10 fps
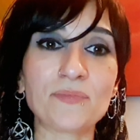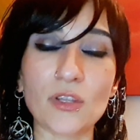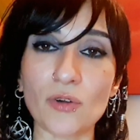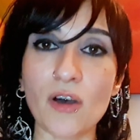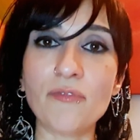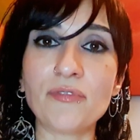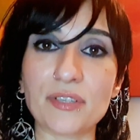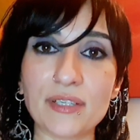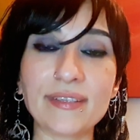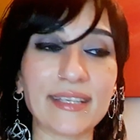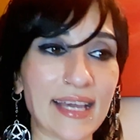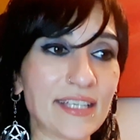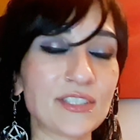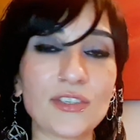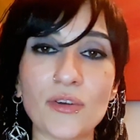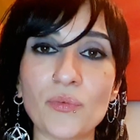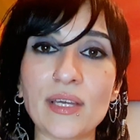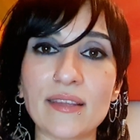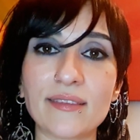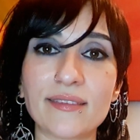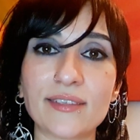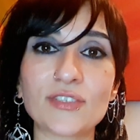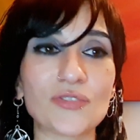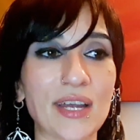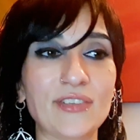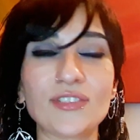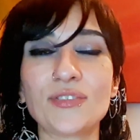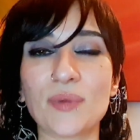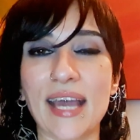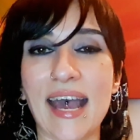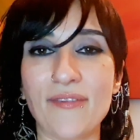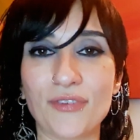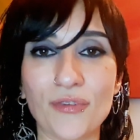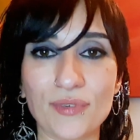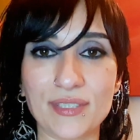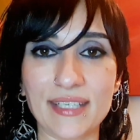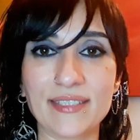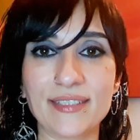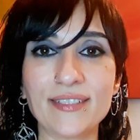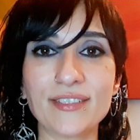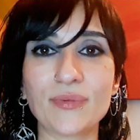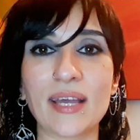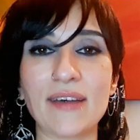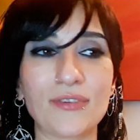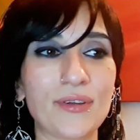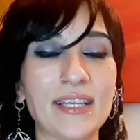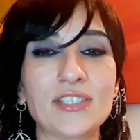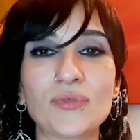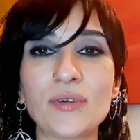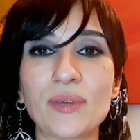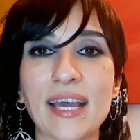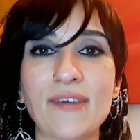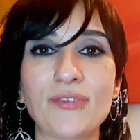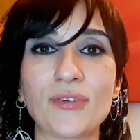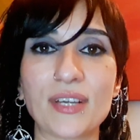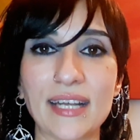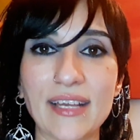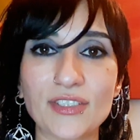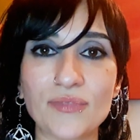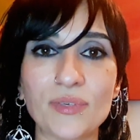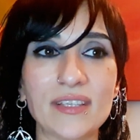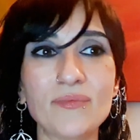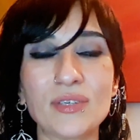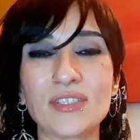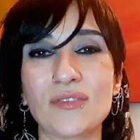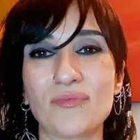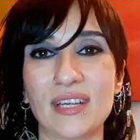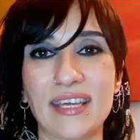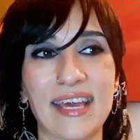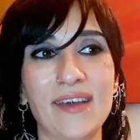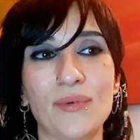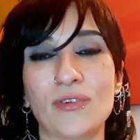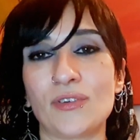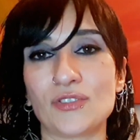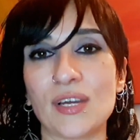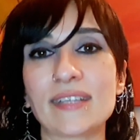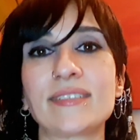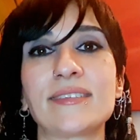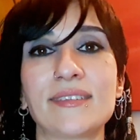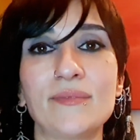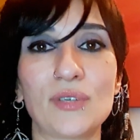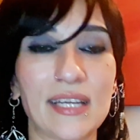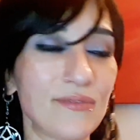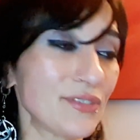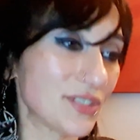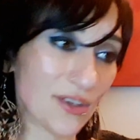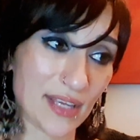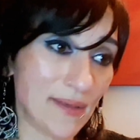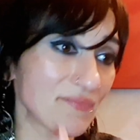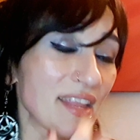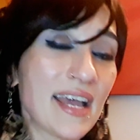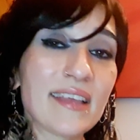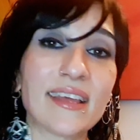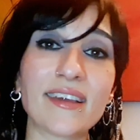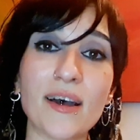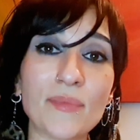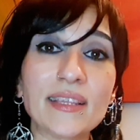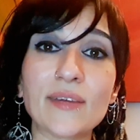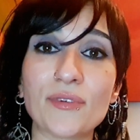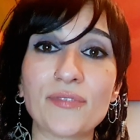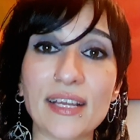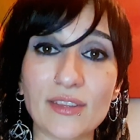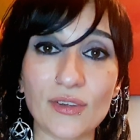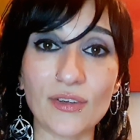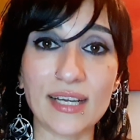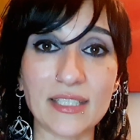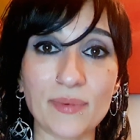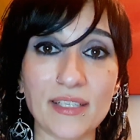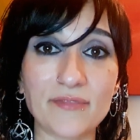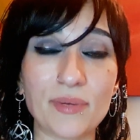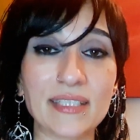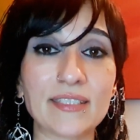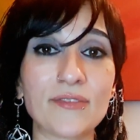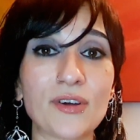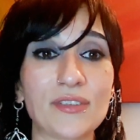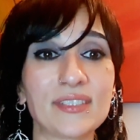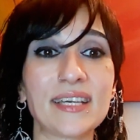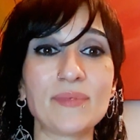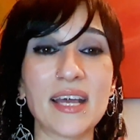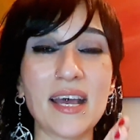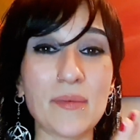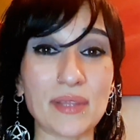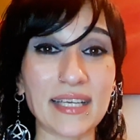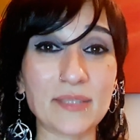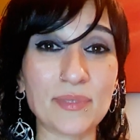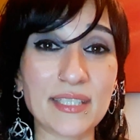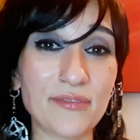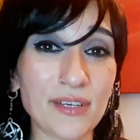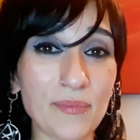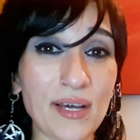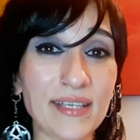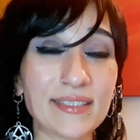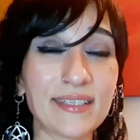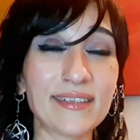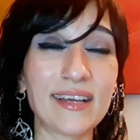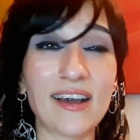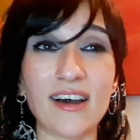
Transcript: you're confident that yes, with strangers, we have no resistance, we have no history, we have no connection with them, we don't really care, we're not attracted to them, whatever. So yep, they come in, they reflect the good aspect of my self-concept, but that specific person,